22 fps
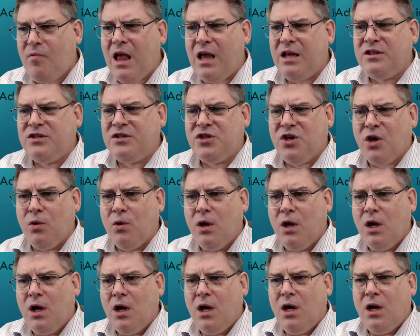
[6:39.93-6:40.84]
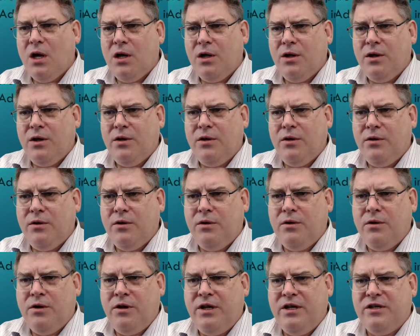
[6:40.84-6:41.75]
And so
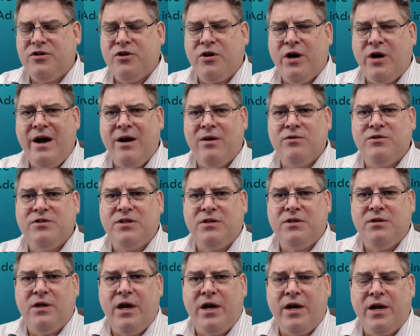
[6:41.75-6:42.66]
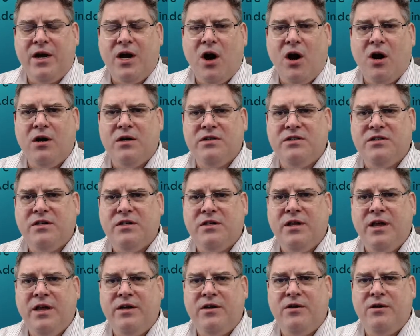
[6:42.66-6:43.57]
these grounds and guards,
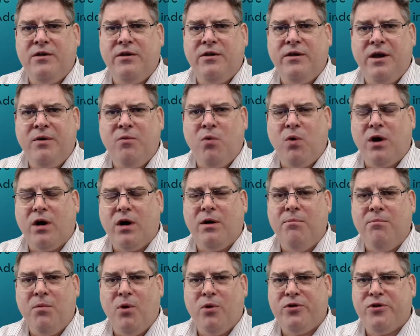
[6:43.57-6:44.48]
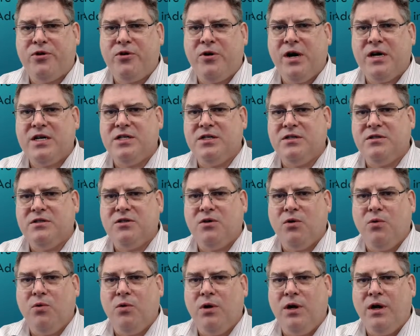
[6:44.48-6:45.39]
they work in both directions.
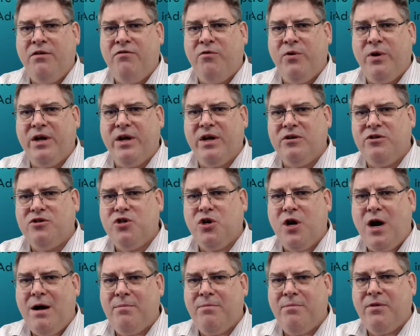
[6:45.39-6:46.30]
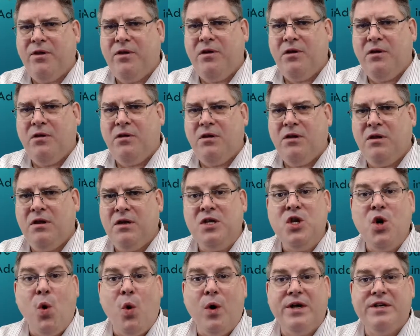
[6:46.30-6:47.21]
So if we can trap the
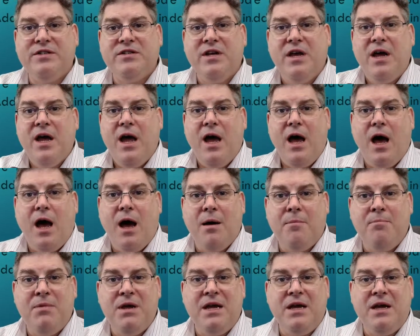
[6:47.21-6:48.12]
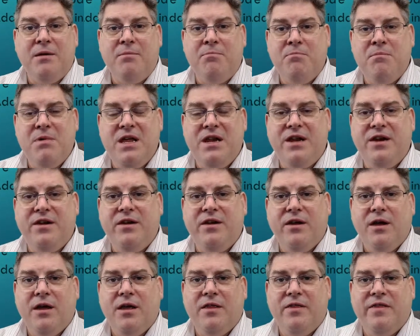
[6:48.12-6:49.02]
noise being emitted,
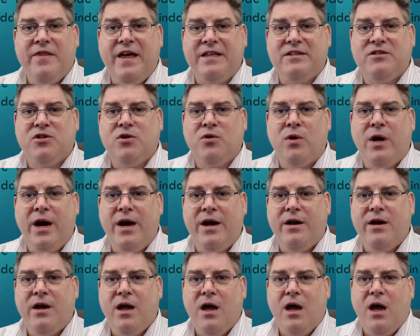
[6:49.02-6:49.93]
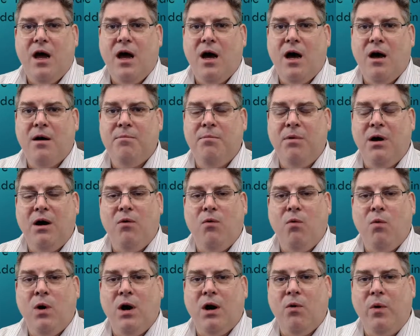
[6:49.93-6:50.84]
that's great.
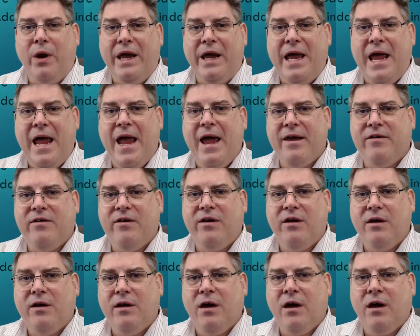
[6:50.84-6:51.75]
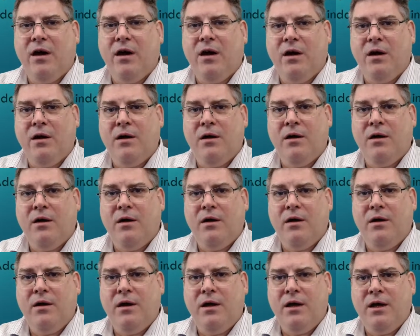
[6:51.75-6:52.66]
But where we can't
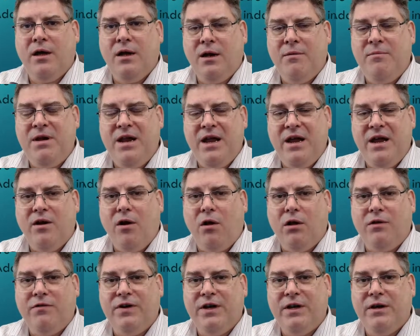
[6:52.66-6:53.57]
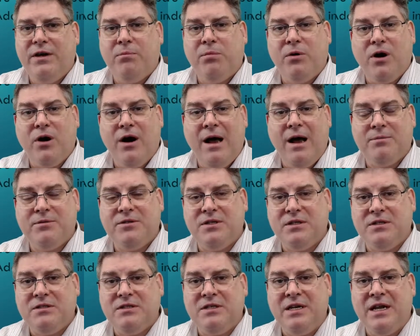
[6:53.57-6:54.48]
eliminate all of it, perhaps
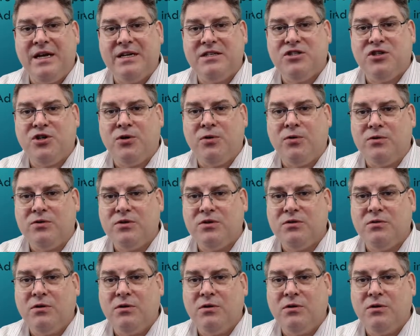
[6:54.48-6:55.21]
it's an external